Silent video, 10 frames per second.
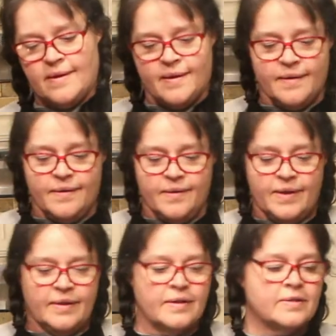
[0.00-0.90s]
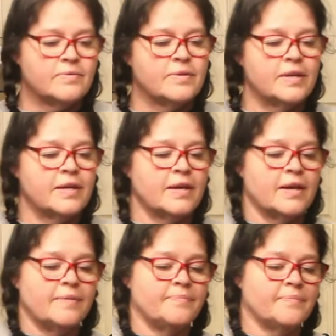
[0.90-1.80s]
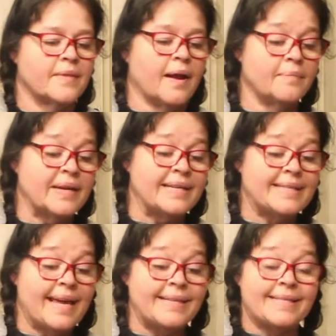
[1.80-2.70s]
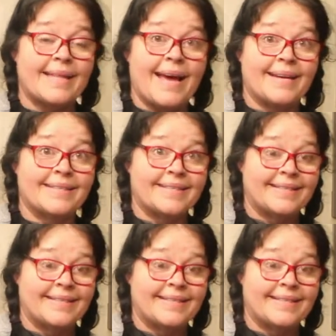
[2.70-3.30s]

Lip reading: Oh, that looks really good. I'm going to taste that.